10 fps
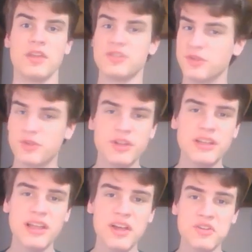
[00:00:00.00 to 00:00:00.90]
So good
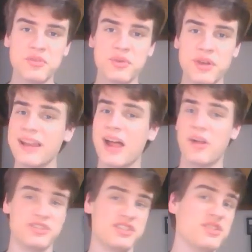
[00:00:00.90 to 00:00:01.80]
luck on your reading. I'll
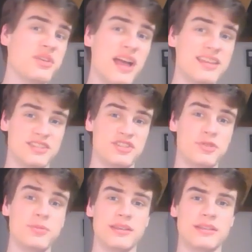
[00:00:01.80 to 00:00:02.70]
see you guys in
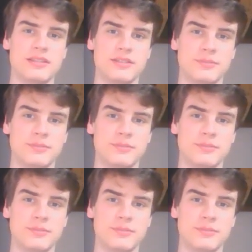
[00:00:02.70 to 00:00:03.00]
2 weeks.